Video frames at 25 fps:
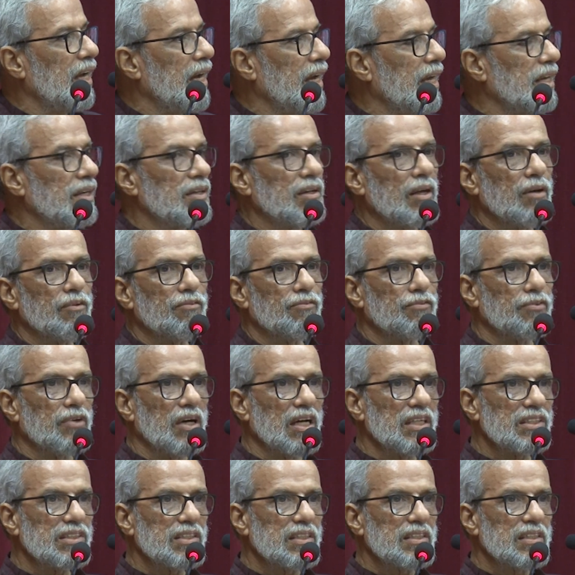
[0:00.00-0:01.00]
And
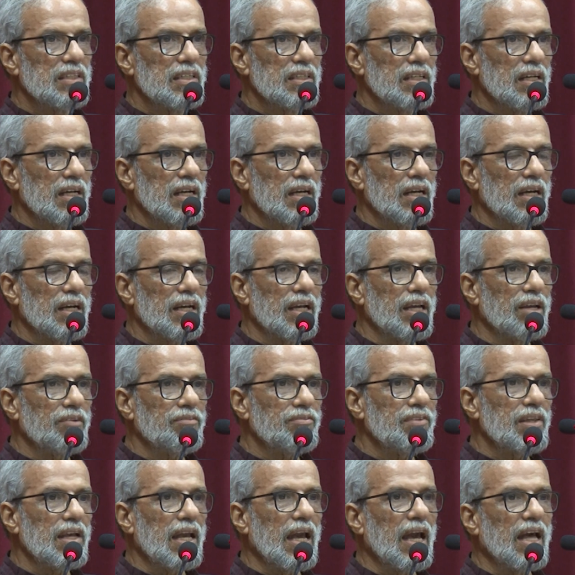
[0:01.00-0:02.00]
first,
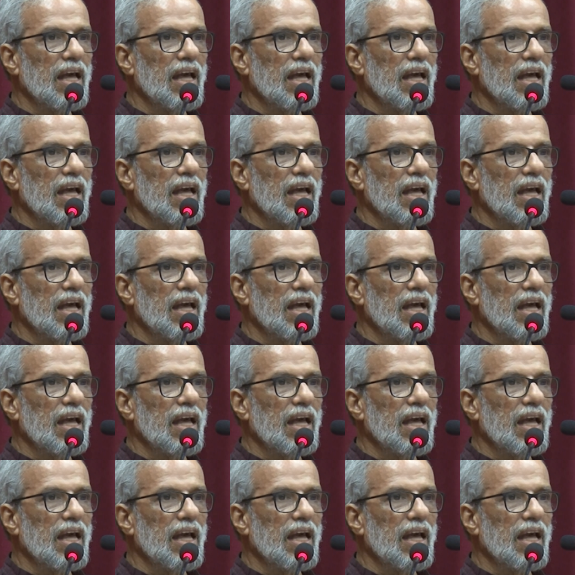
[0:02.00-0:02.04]
give the